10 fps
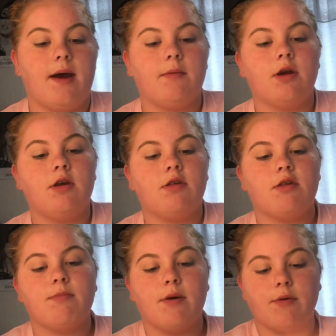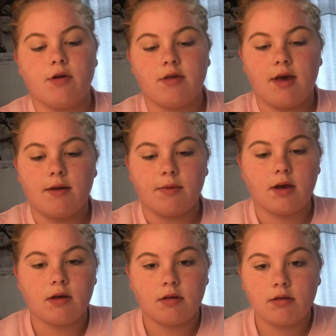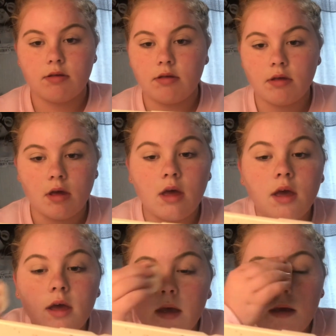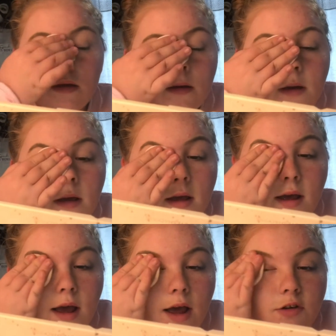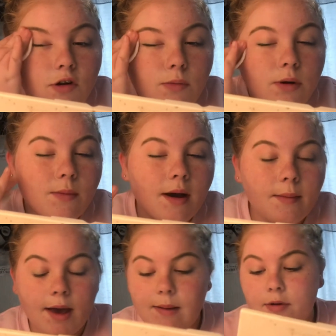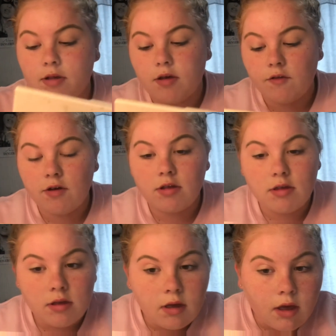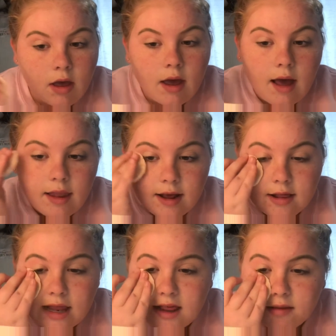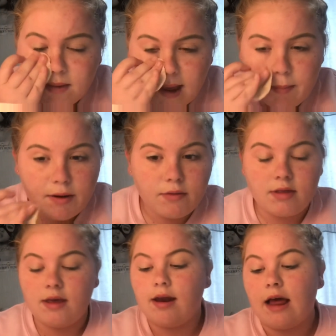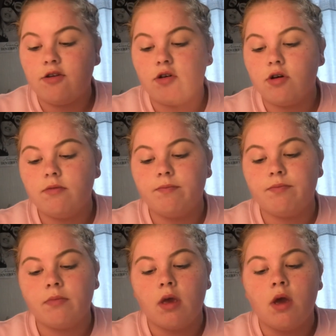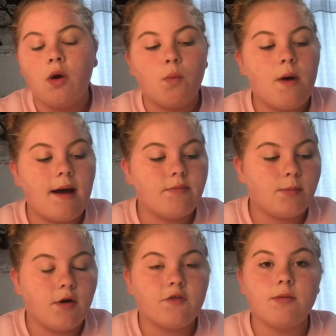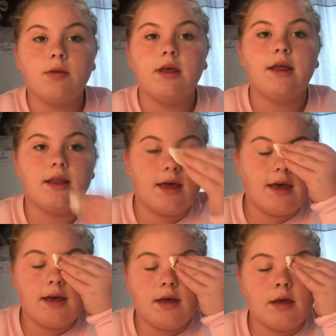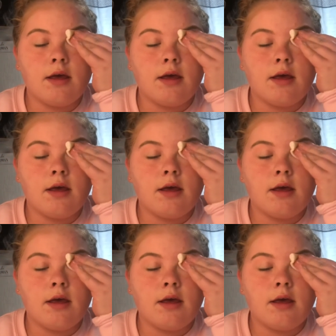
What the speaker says: I'm going to use this mirror a sec because I don't want to wipe my eyebrows off, because I think I said this in my eyebrow routine, I don't wipe them off completely